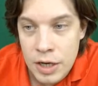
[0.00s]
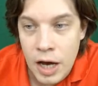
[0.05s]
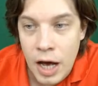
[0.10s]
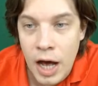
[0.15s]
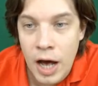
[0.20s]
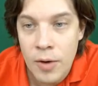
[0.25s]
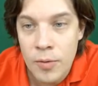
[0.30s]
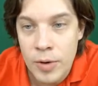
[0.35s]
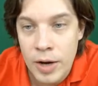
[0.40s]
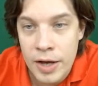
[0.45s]

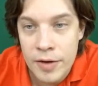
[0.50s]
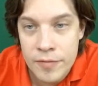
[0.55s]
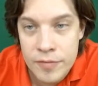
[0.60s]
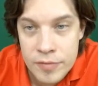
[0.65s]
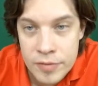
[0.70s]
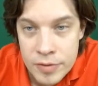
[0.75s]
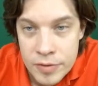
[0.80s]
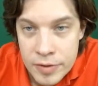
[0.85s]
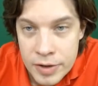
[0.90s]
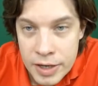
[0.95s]

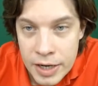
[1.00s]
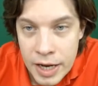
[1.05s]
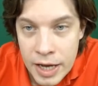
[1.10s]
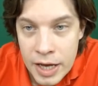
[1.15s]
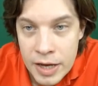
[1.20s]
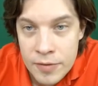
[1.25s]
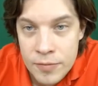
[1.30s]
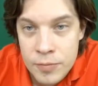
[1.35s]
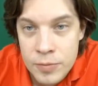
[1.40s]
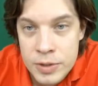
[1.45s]
However,
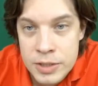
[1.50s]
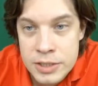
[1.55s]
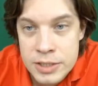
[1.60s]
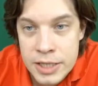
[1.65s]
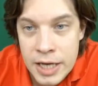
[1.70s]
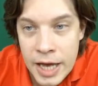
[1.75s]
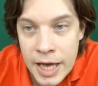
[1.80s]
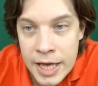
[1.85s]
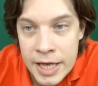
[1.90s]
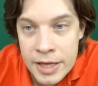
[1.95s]
with
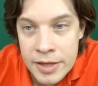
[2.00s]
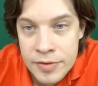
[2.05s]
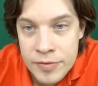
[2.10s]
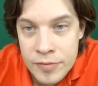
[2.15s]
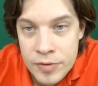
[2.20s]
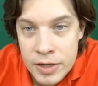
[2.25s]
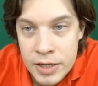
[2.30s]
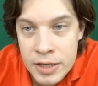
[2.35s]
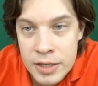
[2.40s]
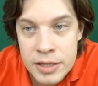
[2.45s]

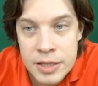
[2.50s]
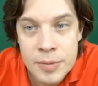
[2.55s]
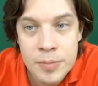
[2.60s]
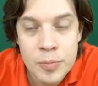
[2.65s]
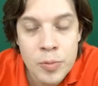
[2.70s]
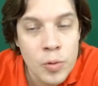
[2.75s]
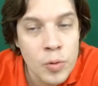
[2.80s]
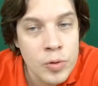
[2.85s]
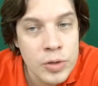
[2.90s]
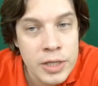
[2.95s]
a3, the
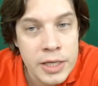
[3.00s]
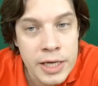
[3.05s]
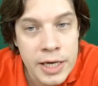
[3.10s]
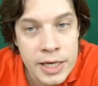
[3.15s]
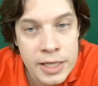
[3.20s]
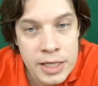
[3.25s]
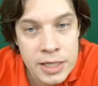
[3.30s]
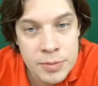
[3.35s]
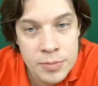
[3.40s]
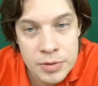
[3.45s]
pawn
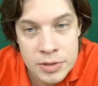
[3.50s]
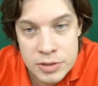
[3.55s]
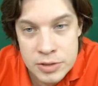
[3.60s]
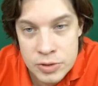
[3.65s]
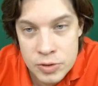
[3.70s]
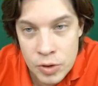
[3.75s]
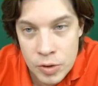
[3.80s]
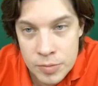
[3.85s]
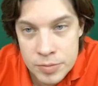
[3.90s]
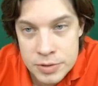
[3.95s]
cannot be
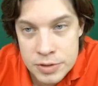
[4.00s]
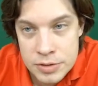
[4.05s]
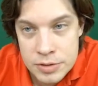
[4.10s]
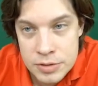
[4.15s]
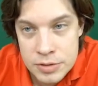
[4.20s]
stopped.